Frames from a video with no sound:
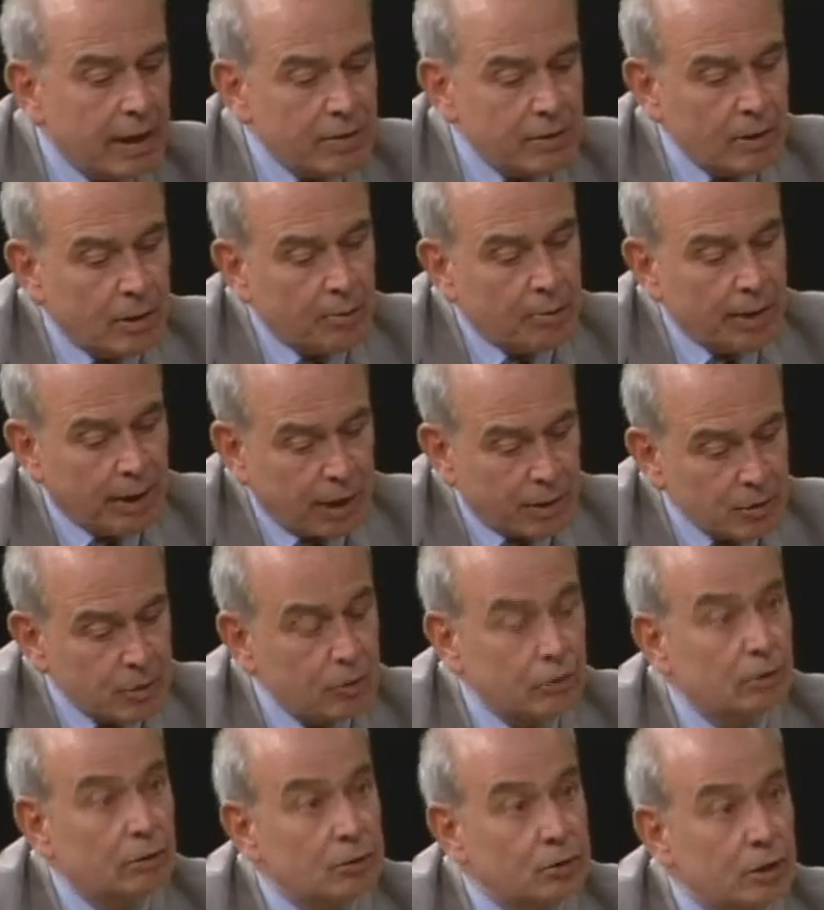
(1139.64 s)
as our
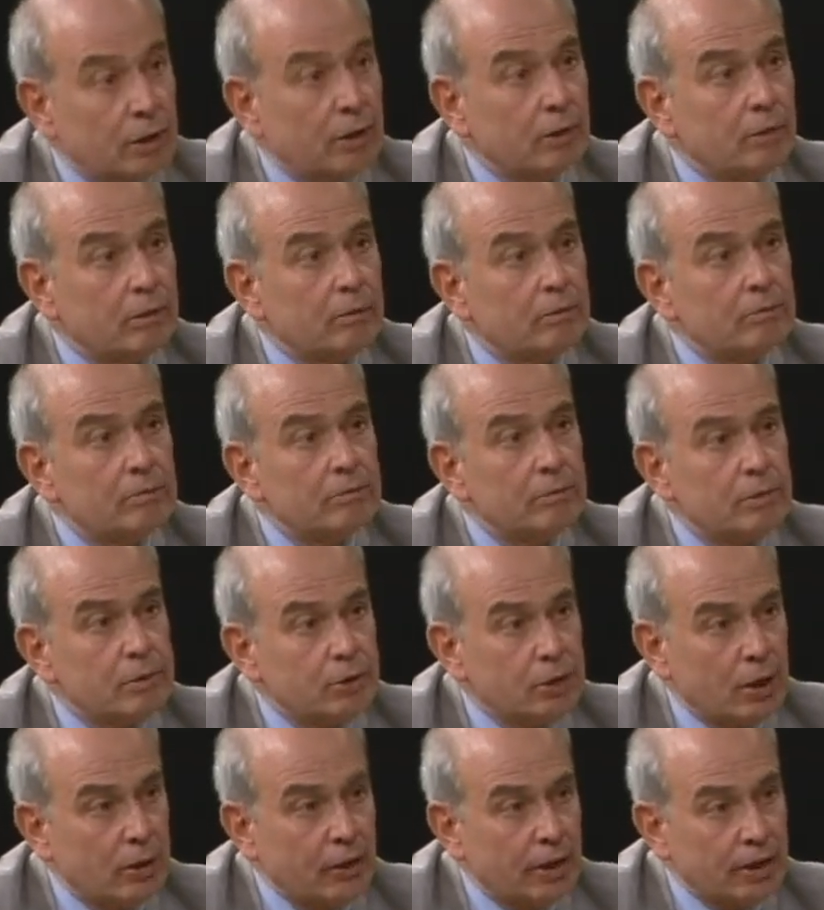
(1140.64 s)
pastor, you'll share
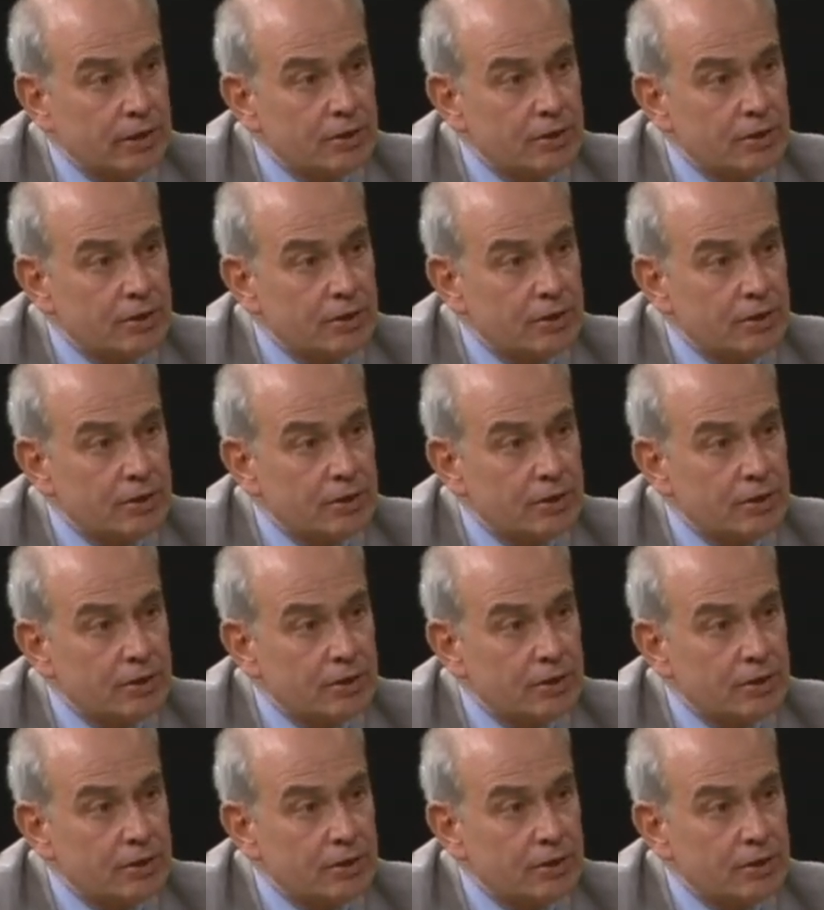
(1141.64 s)
a